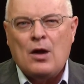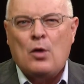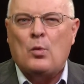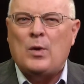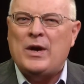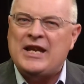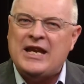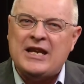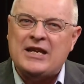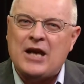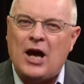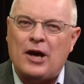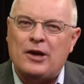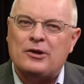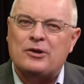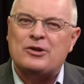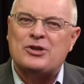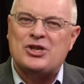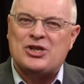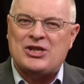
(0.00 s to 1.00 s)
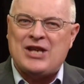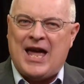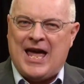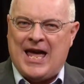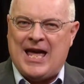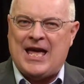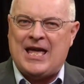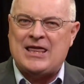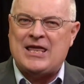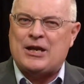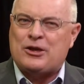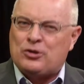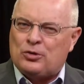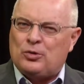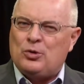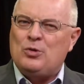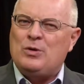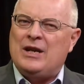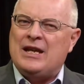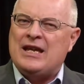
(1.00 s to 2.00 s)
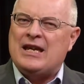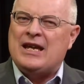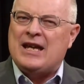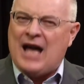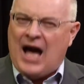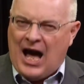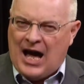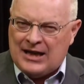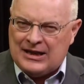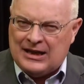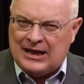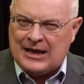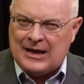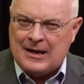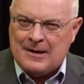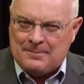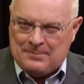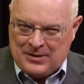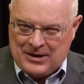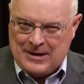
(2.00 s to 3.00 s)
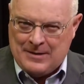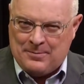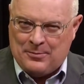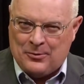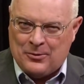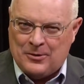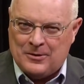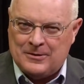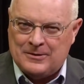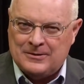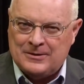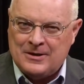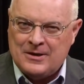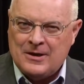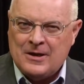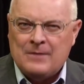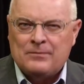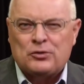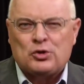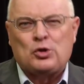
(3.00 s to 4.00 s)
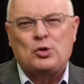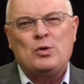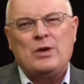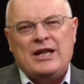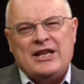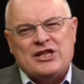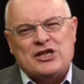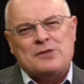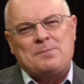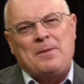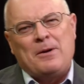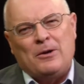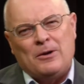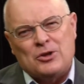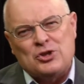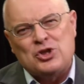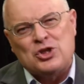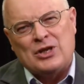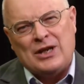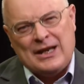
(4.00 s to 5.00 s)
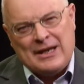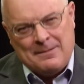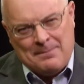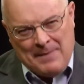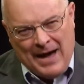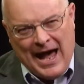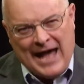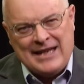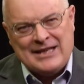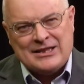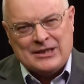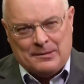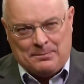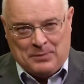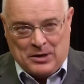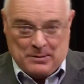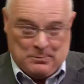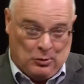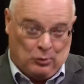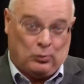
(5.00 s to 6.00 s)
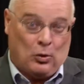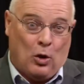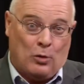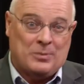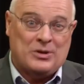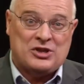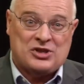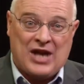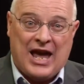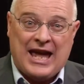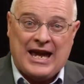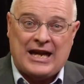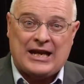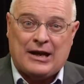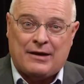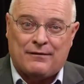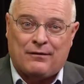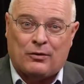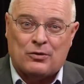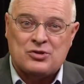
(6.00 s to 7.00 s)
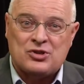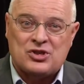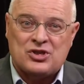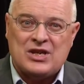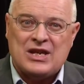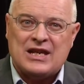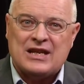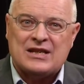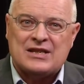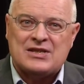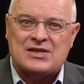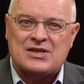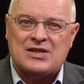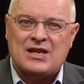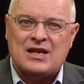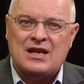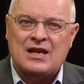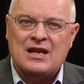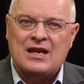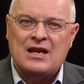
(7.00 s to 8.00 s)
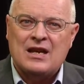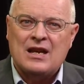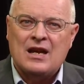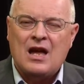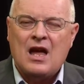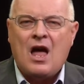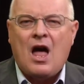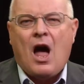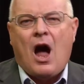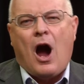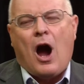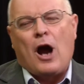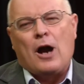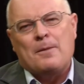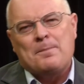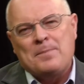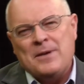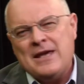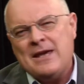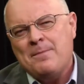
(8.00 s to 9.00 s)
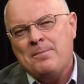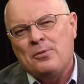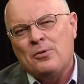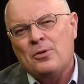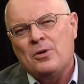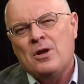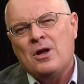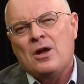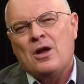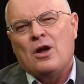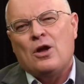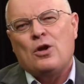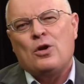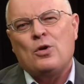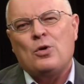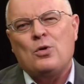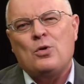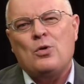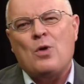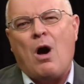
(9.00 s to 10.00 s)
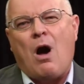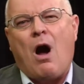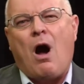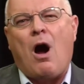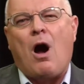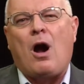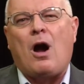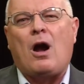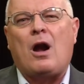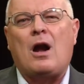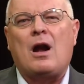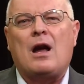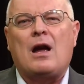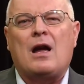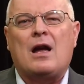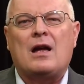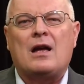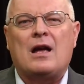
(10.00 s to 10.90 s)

we need to understand that truly godly people, truly spiritually minded people, Romans 8 and verse 6, are people who are